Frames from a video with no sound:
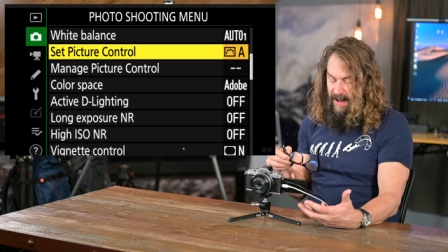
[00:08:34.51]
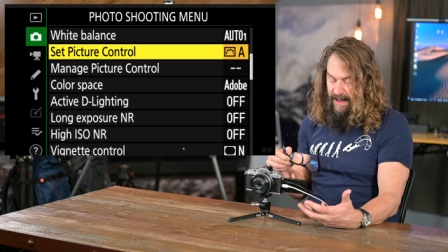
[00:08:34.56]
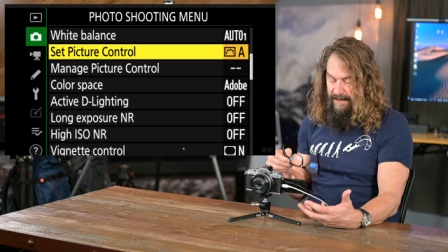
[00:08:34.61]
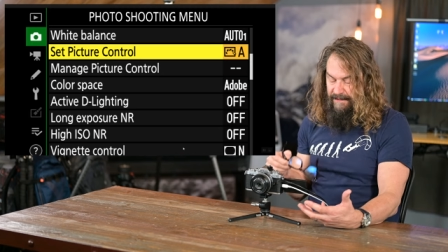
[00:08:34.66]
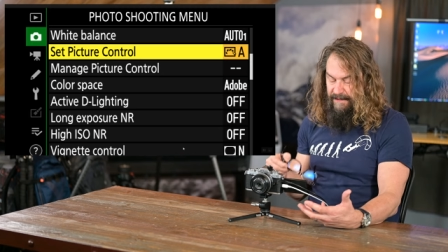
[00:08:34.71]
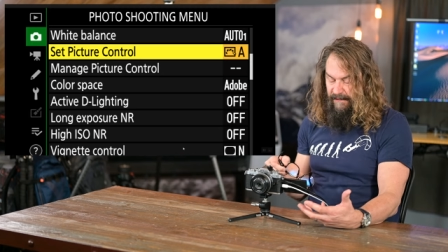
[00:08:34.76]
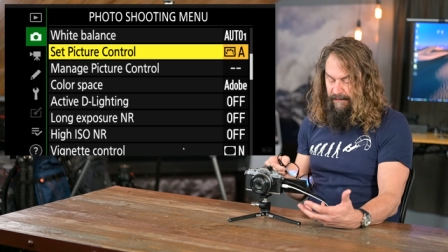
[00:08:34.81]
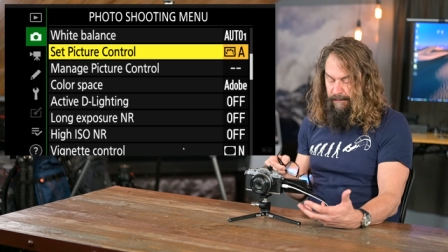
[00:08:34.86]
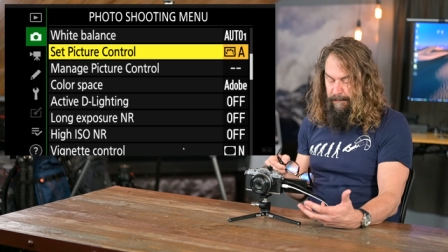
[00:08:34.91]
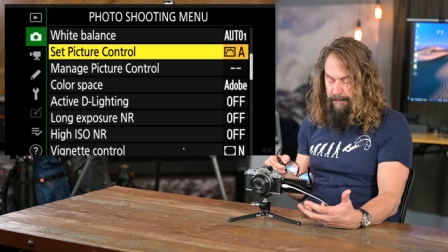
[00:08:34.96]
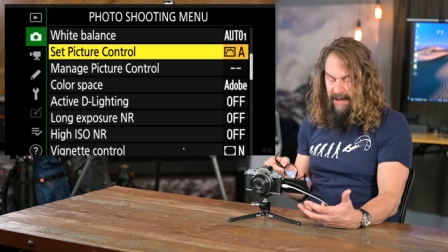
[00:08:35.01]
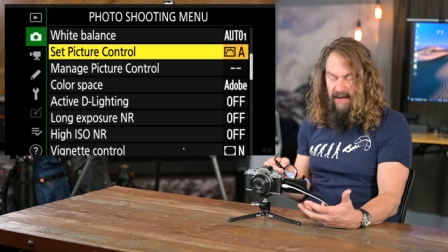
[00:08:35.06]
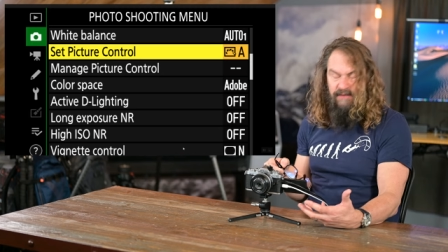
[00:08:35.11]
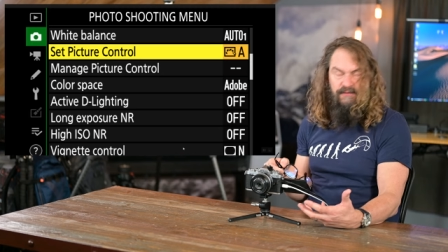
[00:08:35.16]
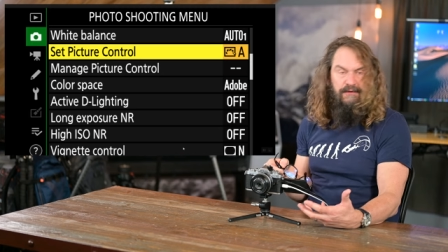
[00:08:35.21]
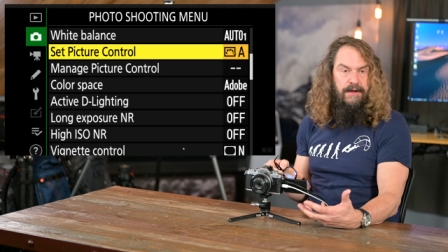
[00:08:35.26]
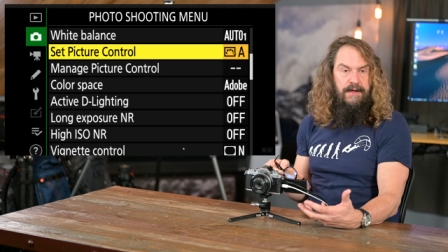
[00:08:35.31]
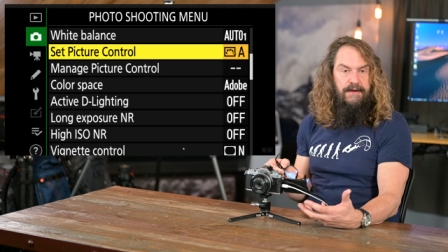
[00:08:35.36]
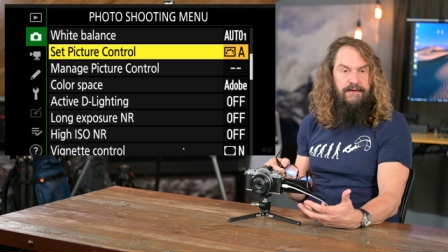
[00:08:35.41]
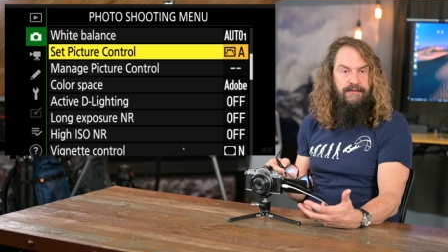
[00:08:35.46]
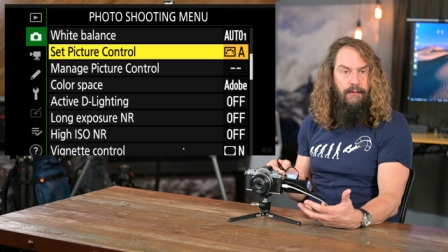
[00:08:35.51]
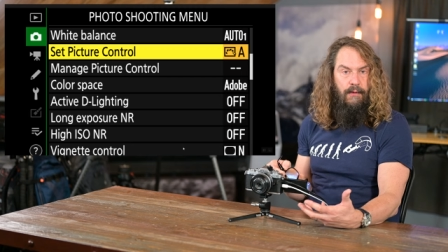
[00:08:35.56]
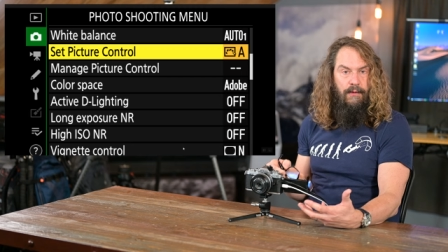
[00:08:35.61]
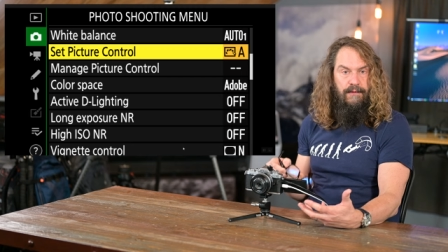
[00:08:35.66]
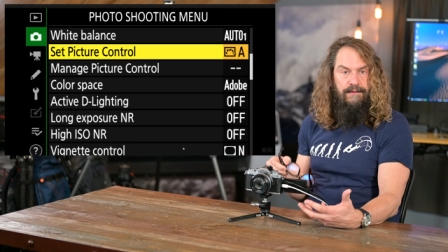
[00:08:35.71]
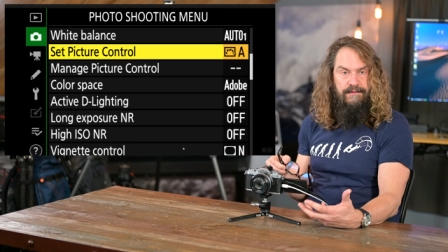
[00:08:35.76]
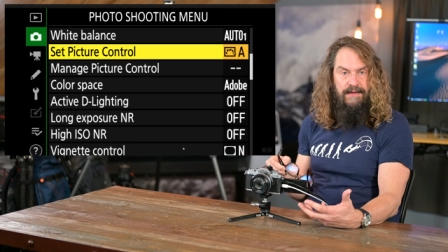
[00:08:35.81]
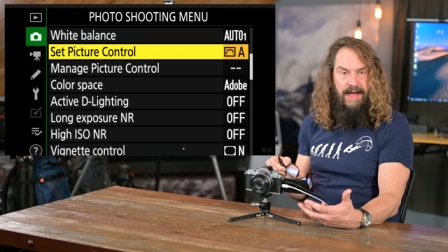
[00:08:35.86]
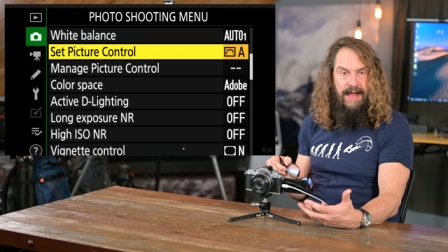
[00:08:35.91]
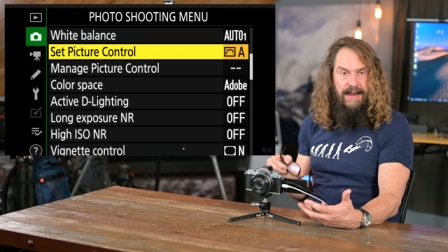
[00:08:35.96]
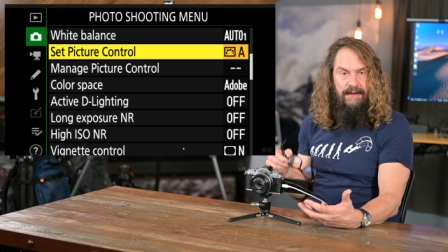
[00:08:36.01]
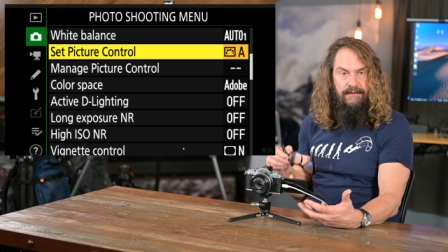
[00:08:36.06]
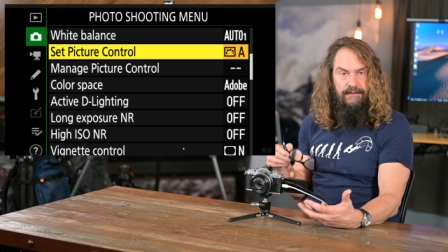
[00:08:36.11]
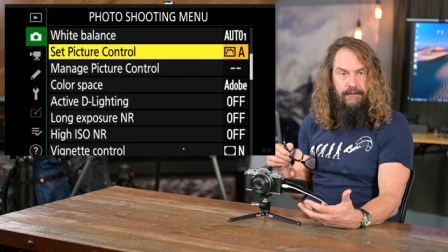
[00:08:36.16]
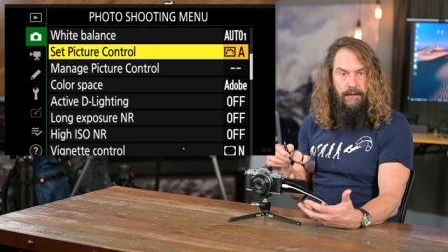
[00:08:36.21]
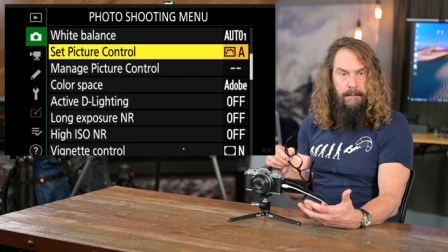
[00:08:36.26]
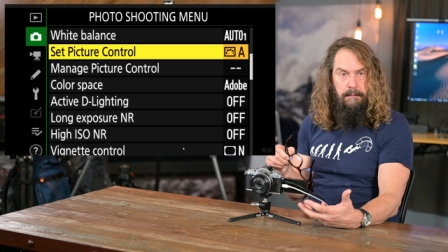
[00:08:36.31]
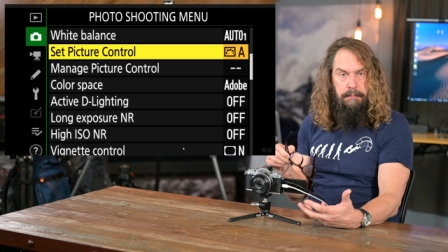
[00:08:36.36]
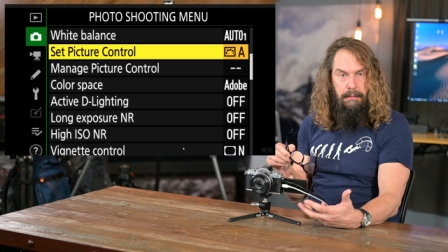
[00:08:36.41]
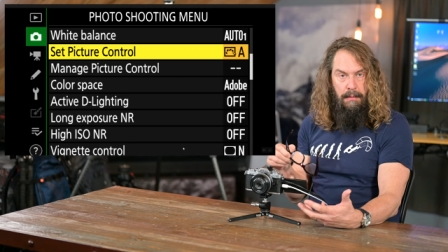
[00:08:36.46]
And these picture control settings
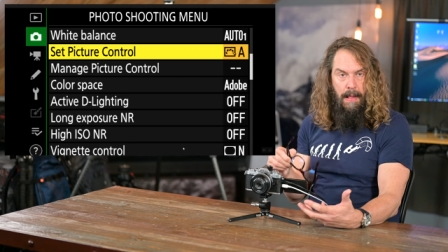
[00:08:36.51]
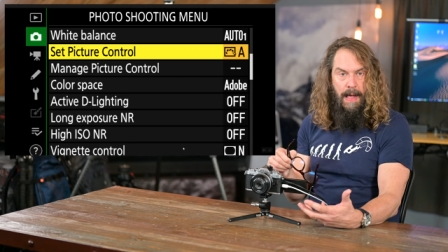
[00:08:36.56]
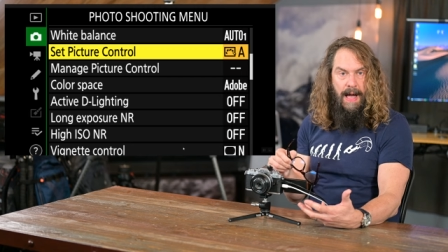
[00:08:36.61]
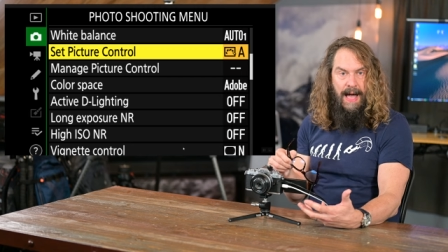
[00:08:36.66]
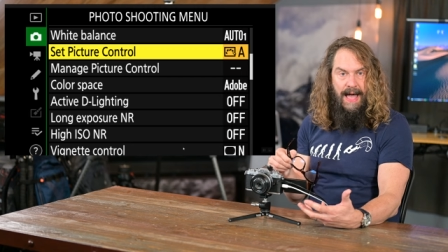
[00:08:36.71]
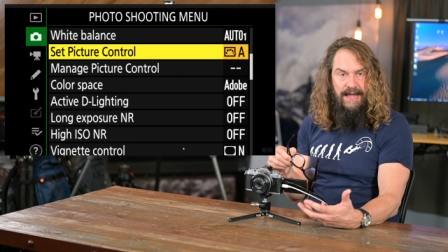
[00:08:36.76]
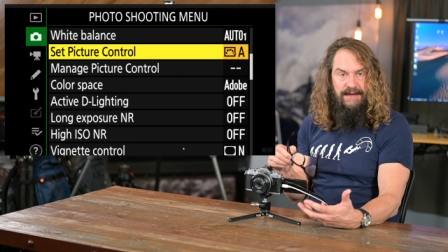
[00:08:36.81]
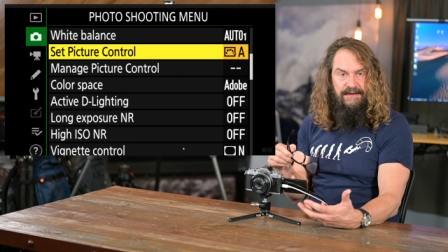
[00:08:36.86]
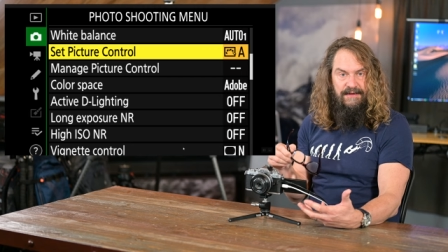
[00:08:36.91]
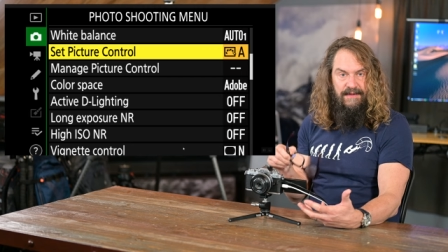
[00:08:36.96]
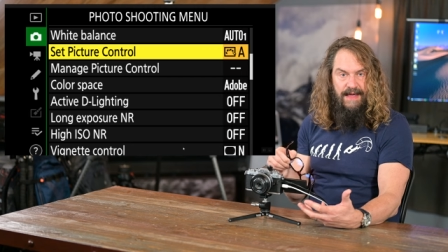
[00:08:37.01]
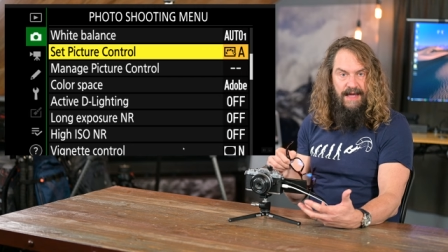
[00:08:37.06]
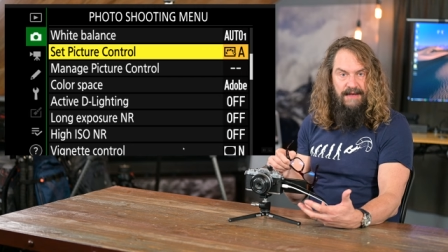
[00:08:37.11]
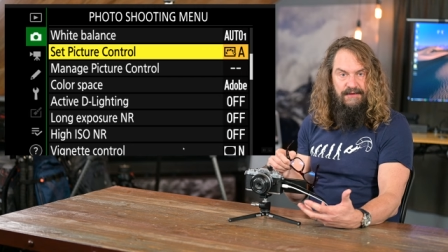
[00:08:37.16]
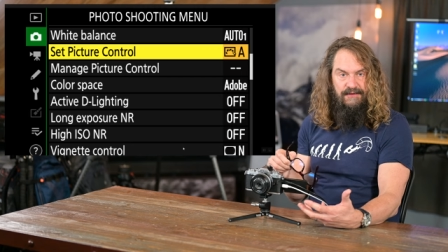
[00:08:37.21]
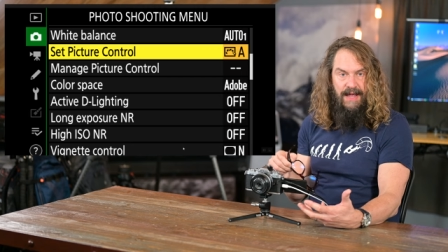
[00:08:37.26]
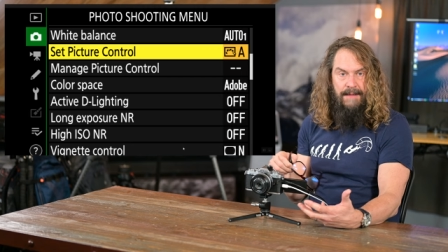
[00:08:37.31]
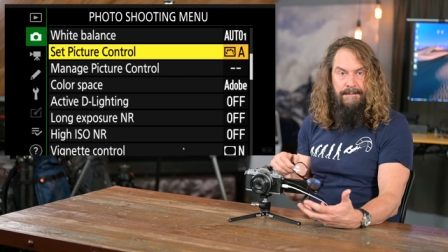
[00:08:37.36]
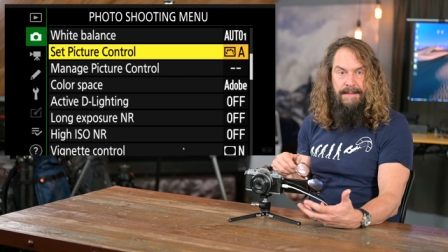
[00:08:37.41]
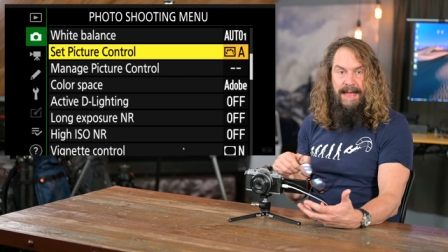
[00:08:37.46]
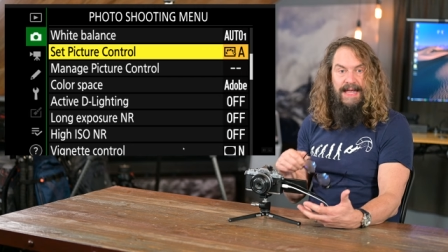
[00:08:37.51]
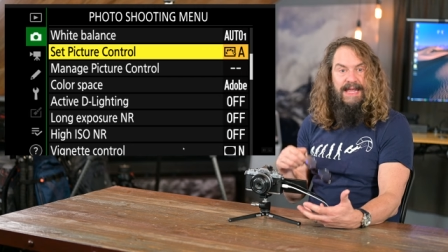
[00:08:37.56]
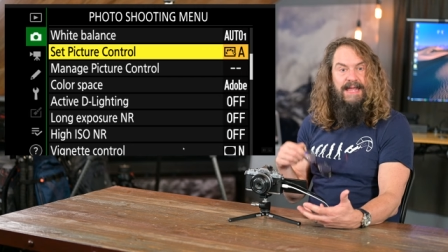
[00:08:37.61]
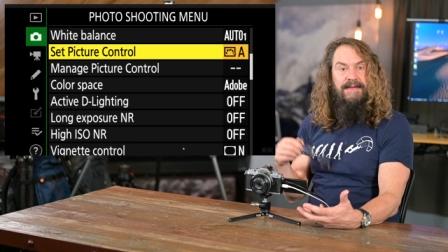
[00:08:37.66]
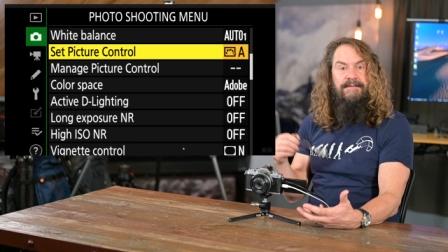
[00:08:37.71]
are applied to that JPEG,